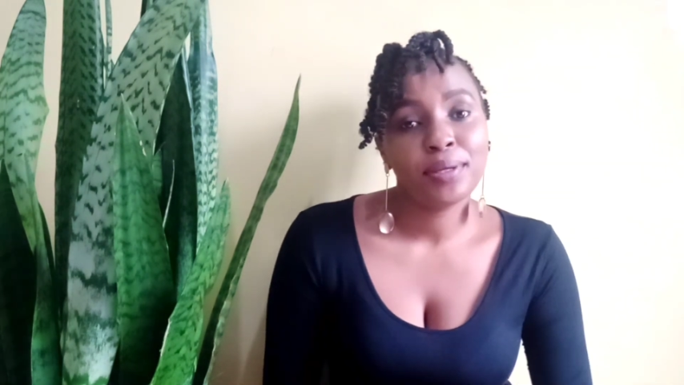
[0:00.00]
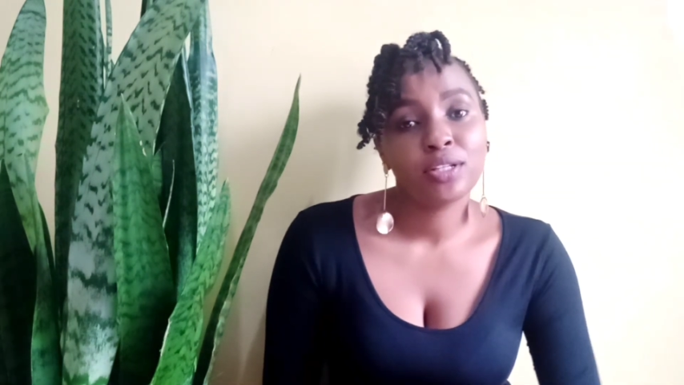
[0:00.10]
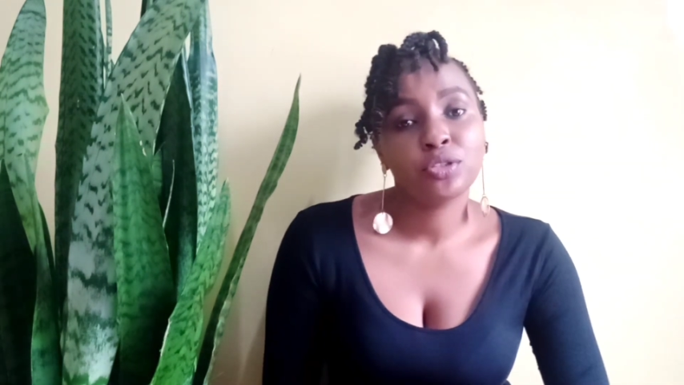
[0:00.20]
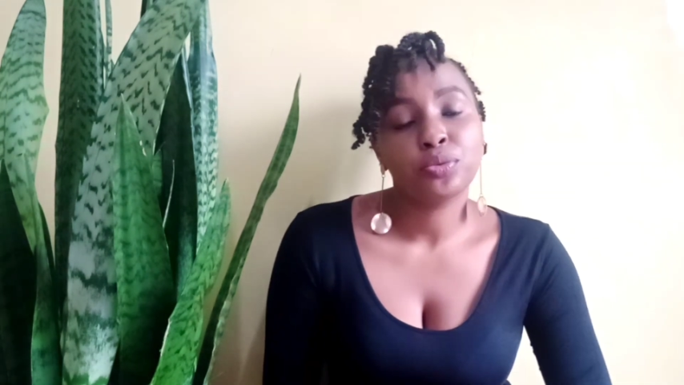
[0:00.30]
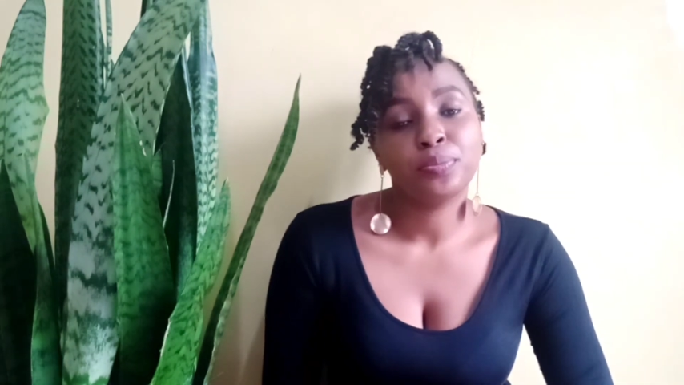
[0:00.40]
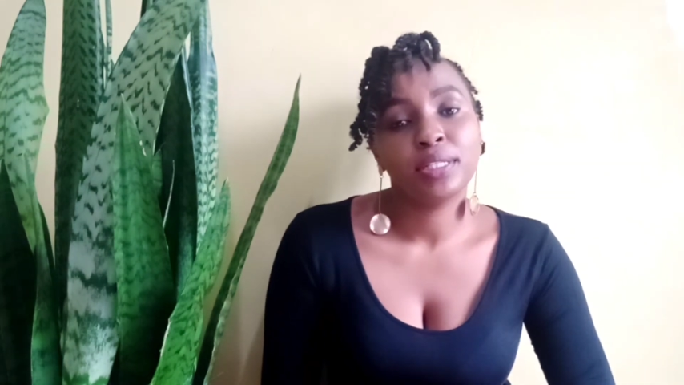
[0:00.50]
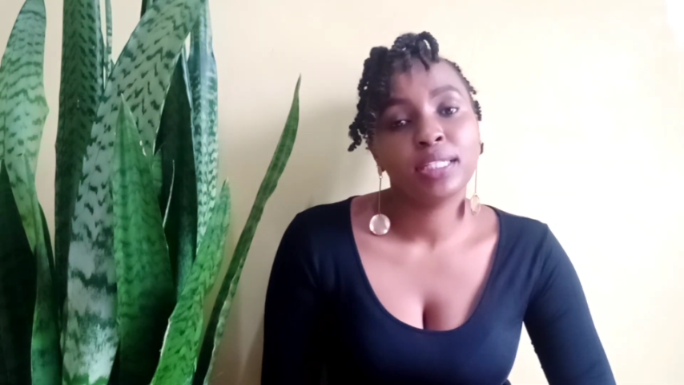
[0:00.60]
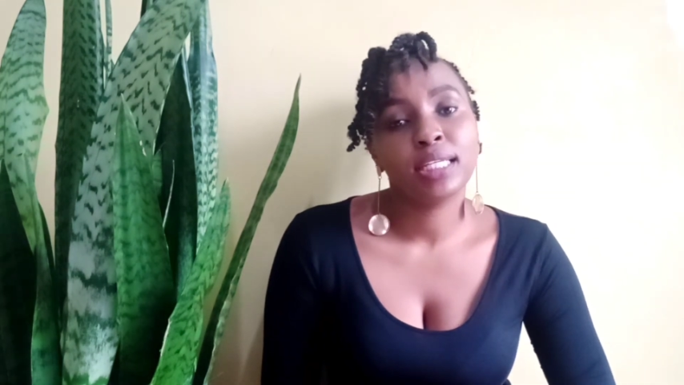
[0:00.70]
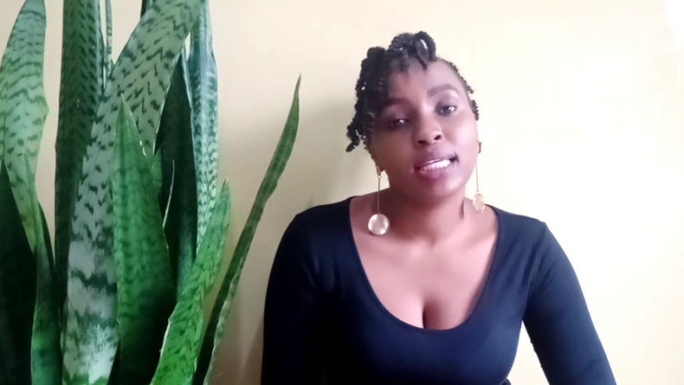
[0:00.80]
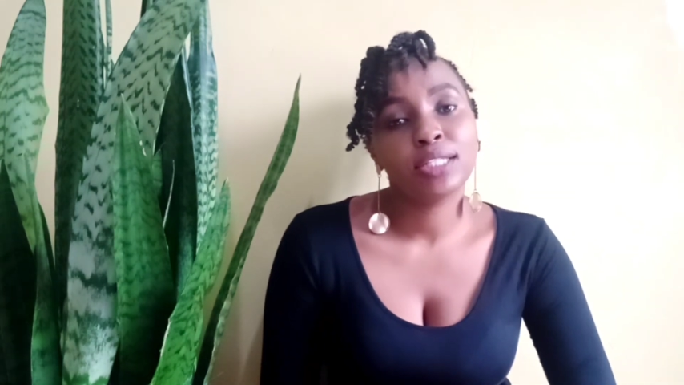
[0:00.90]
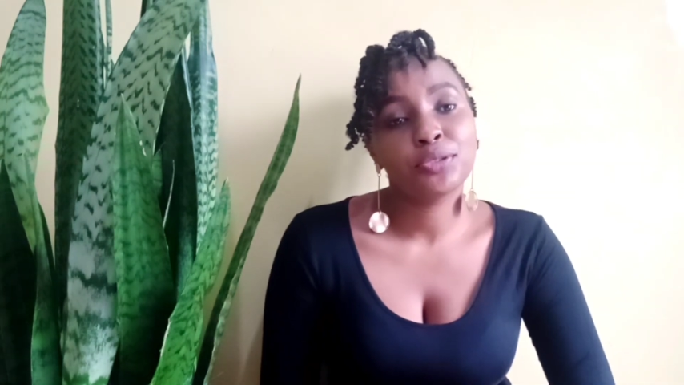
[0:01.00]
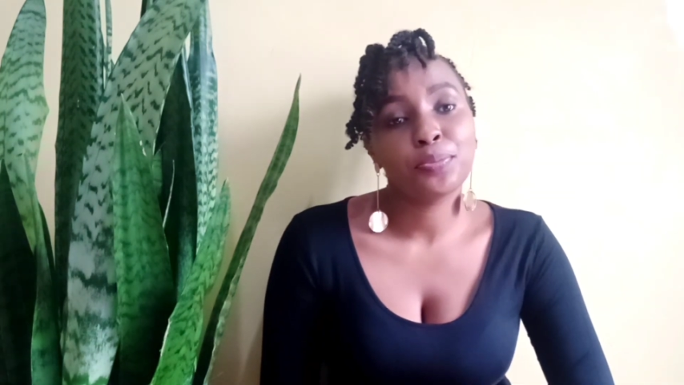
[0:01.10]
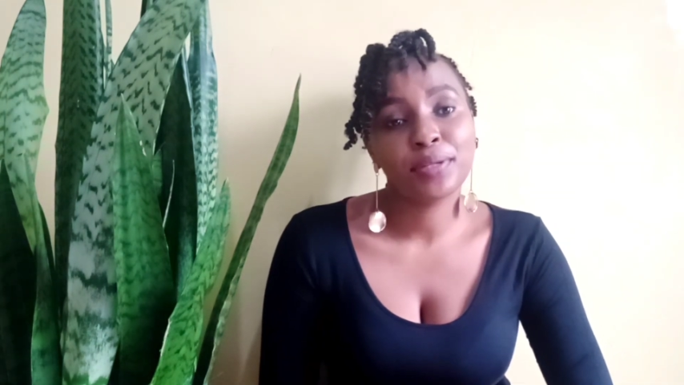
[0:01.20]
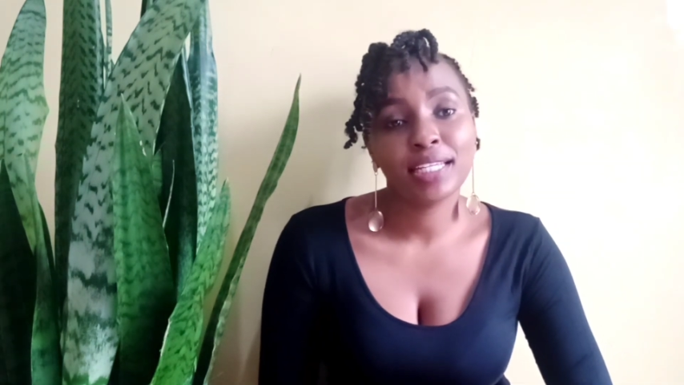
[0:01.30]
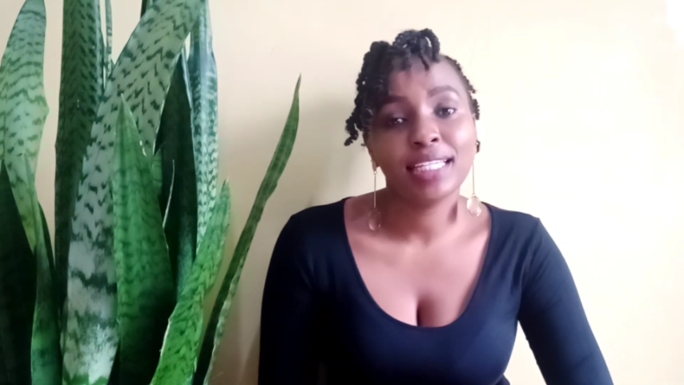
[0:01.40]
pillows to bring
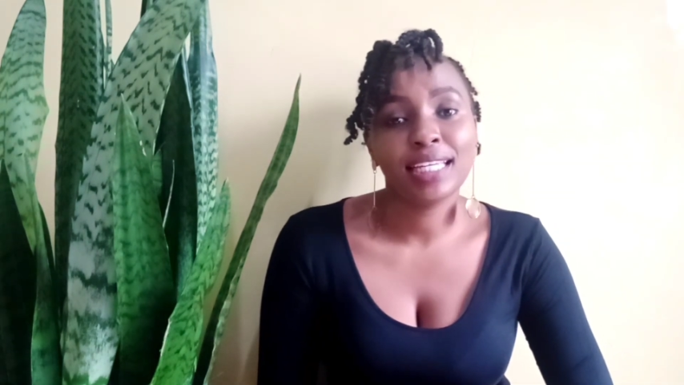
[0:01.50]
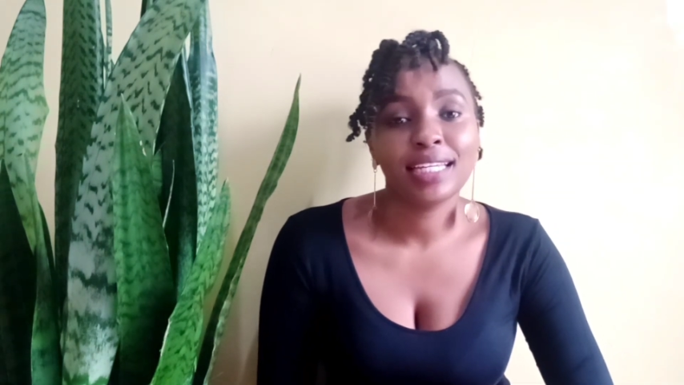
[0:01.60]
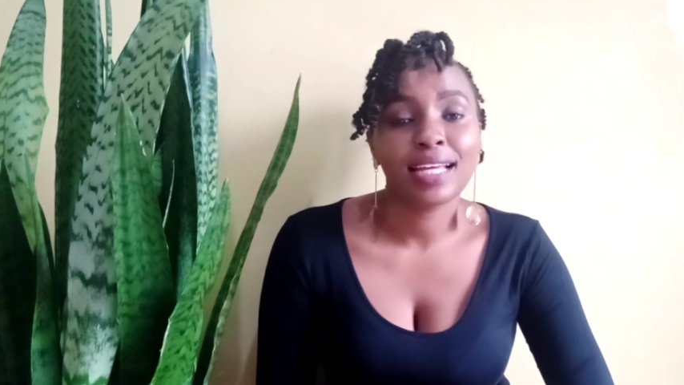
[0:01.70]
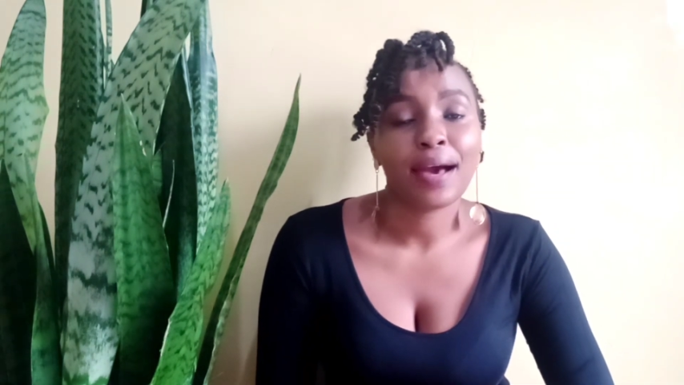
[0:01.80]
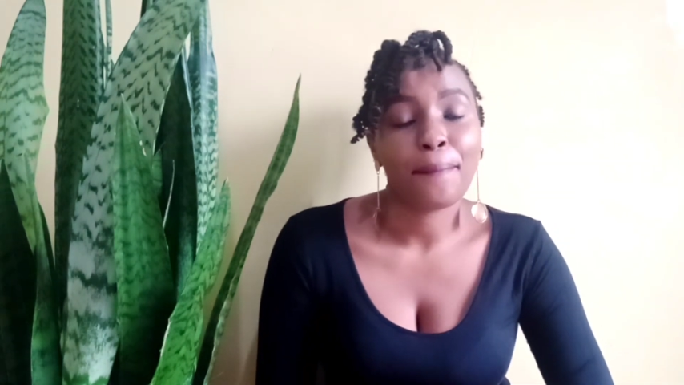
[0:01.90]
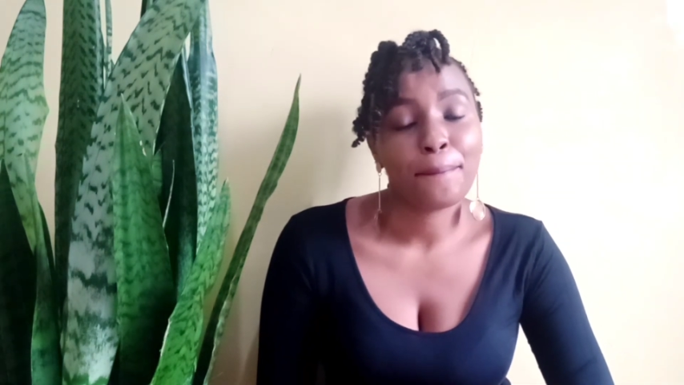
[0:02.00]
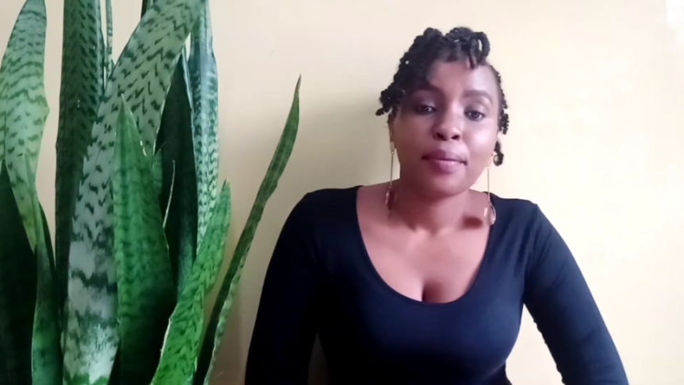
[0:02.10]
in a